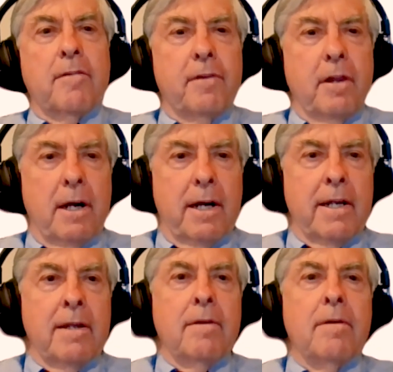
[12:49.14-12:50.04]
on the
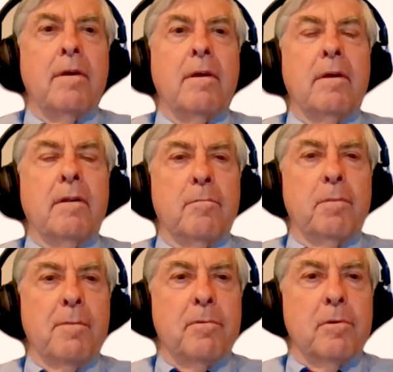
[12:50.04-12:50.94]
fly.
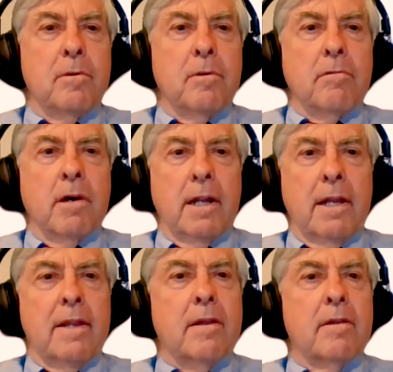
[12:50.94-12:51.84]
People who are running
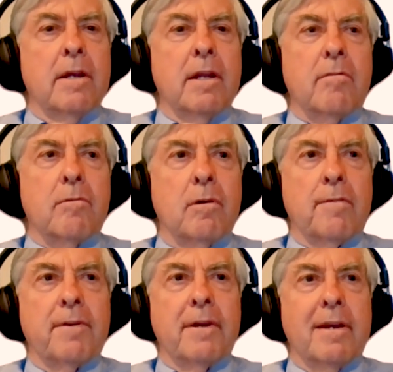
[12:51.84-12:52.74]
these clinics were
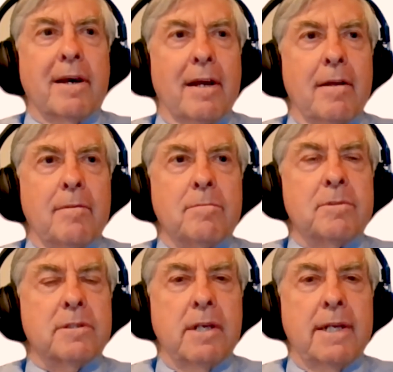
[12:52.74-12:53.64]

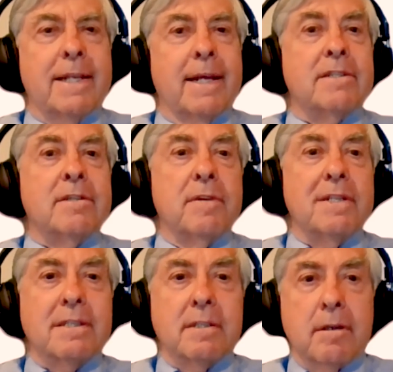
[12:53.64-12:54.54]
oftentimes
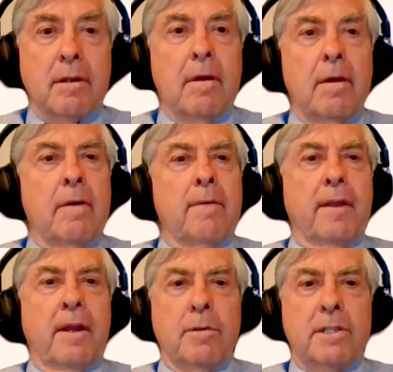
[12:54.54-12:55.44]
intensivists.
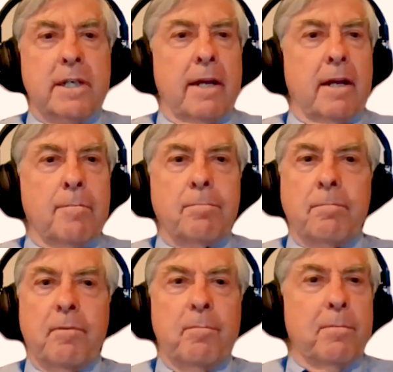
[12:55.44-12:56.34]
They were set up
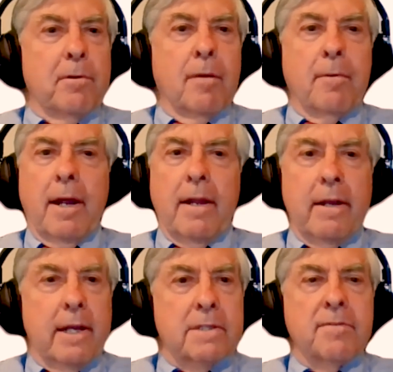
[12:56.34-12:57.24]
for people coming out of
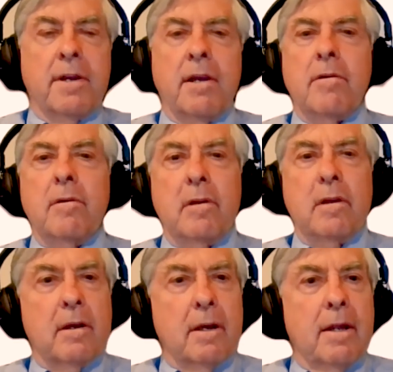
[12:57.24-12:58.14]
intensive care
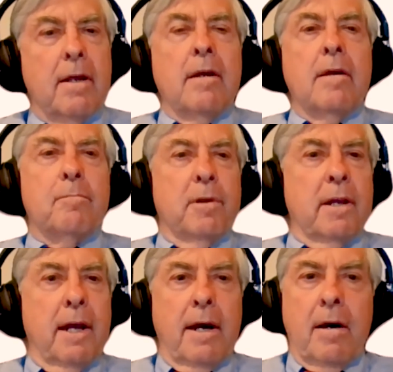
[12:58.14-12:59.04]
unit.
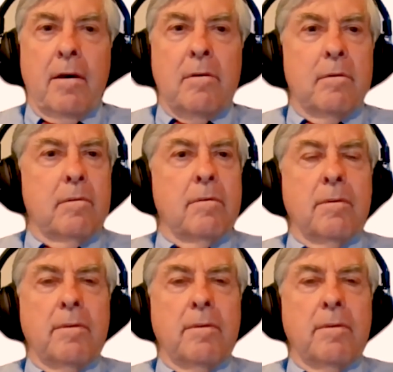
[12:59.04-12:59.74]
But now